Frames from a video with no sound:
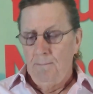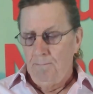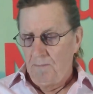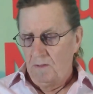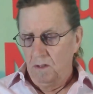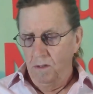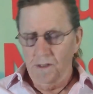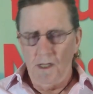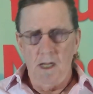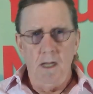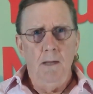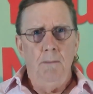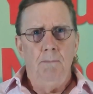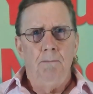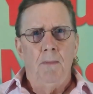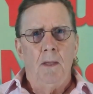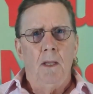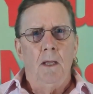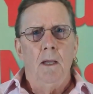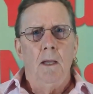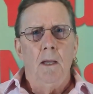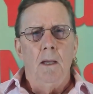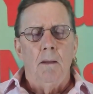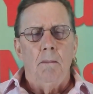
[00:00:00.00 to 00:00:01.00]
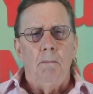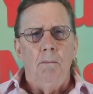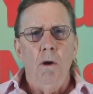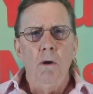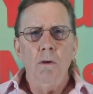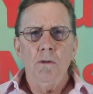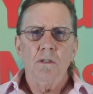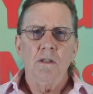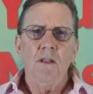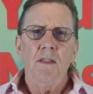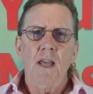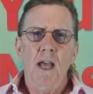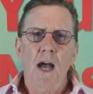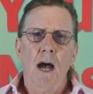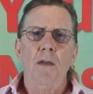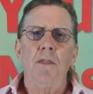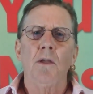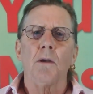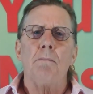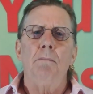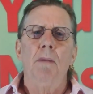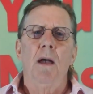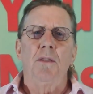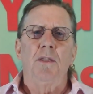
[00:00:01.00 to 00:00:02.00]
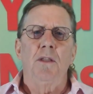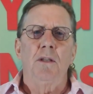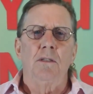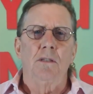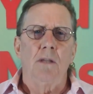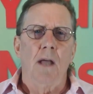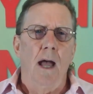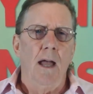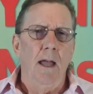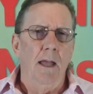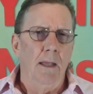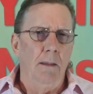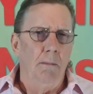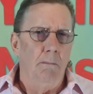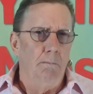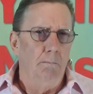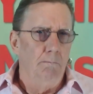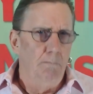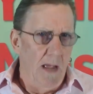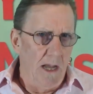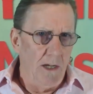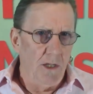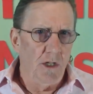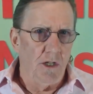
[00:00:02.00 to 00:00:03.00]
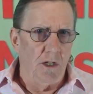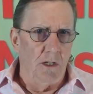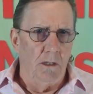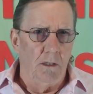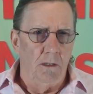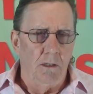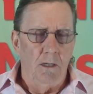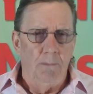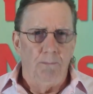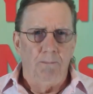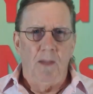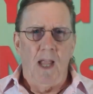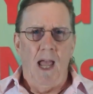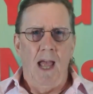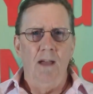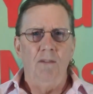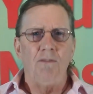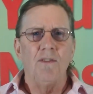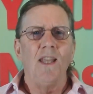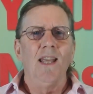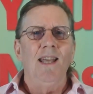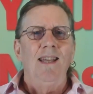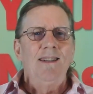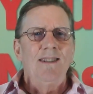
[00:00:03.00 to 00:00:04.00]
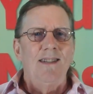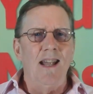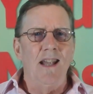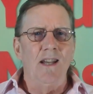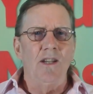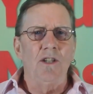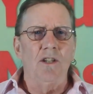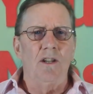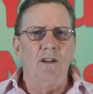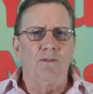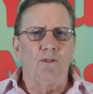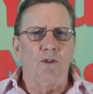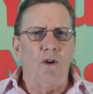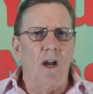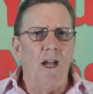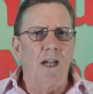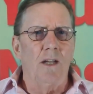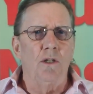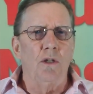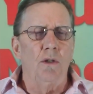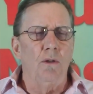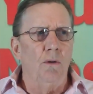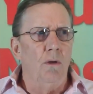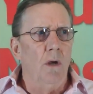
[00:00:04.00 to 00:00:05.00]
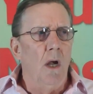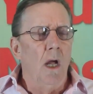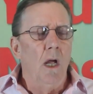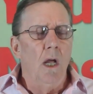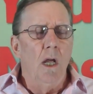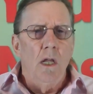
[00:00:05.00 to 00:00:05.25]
You see, most of the other methods I mentioned have the intention of trying to